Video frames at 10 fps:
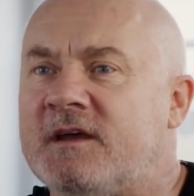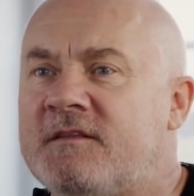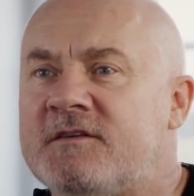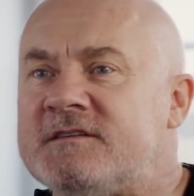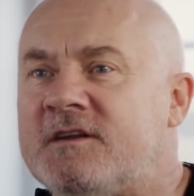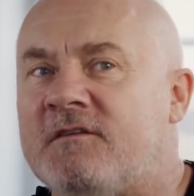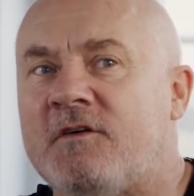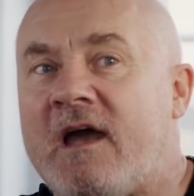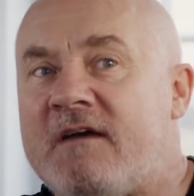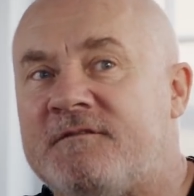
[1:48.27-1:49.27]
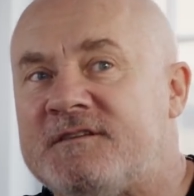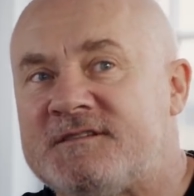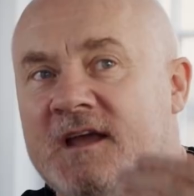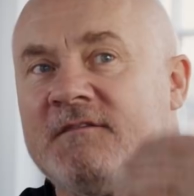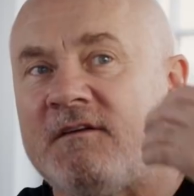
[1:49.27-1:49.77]
And I've got
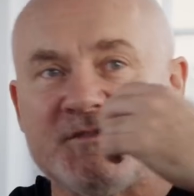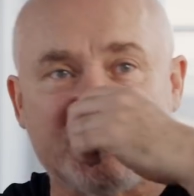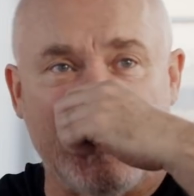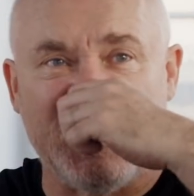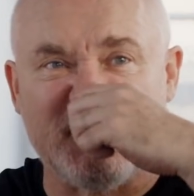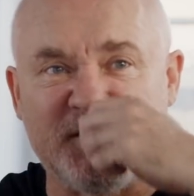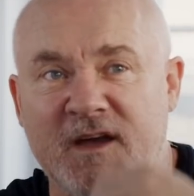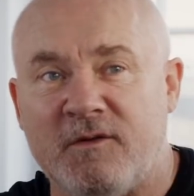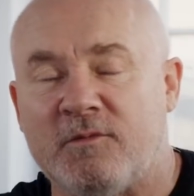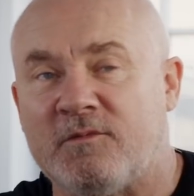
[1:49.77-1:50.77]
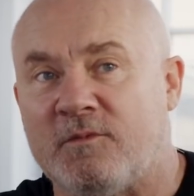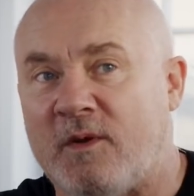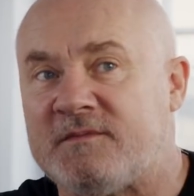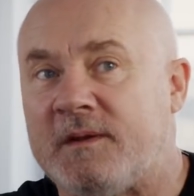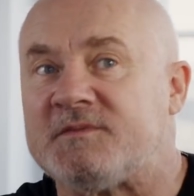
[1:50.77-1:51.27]
everything I've ever tried, I've found
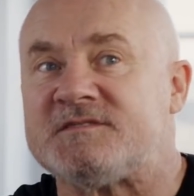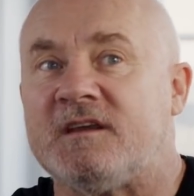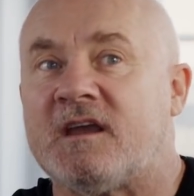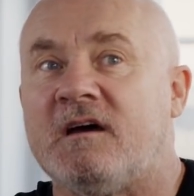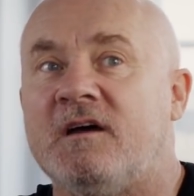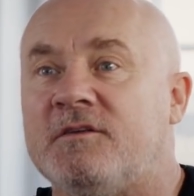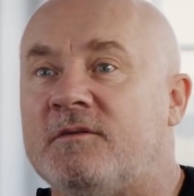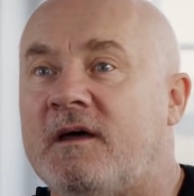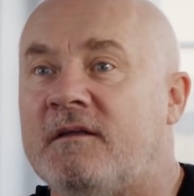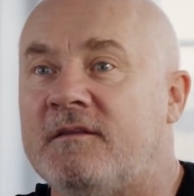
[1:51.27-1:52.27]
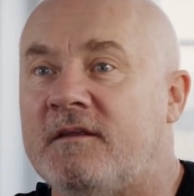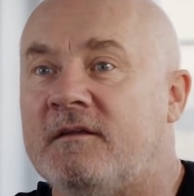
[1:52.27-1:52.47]
when people say you can't do that,